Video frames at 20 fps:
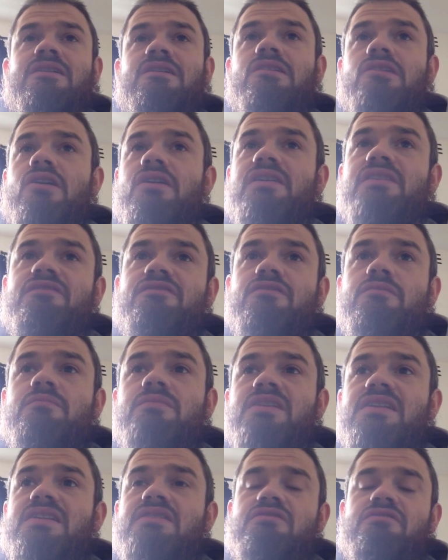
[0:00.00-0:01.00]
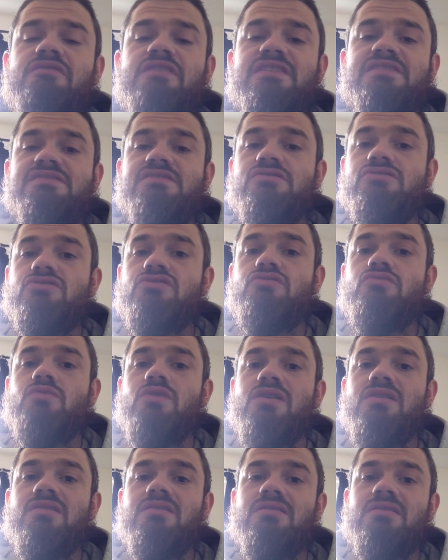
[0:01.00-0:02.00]
learning from the little things that do
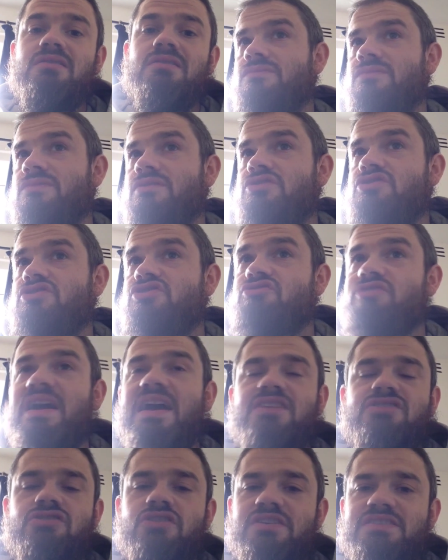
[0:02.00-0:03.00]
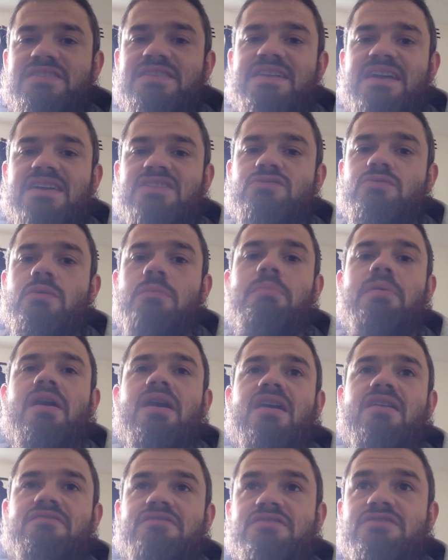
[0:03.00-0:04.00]
work, strategizing that to a
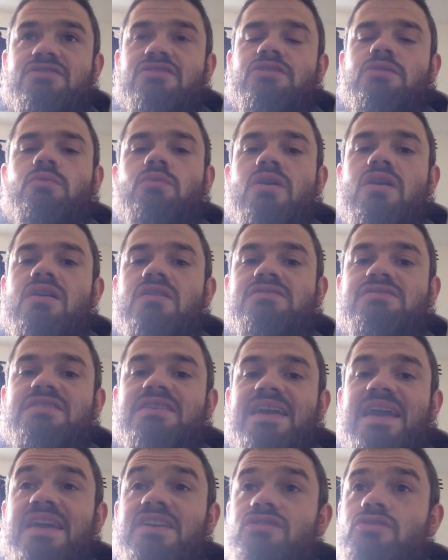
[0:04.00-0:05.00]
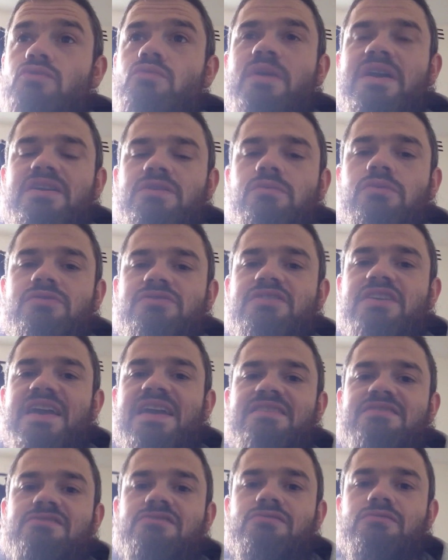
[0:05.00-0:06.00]
path that's going to work to get you where you want to
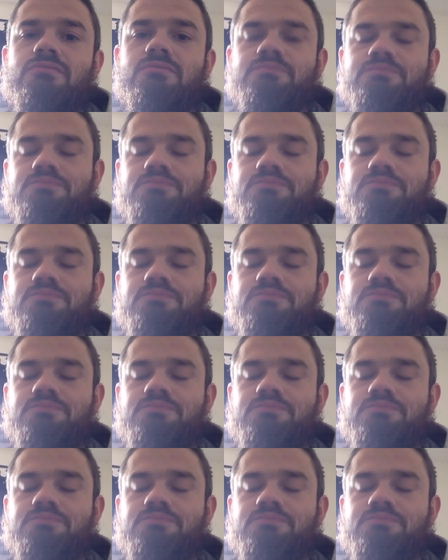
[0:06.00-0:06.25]
get to.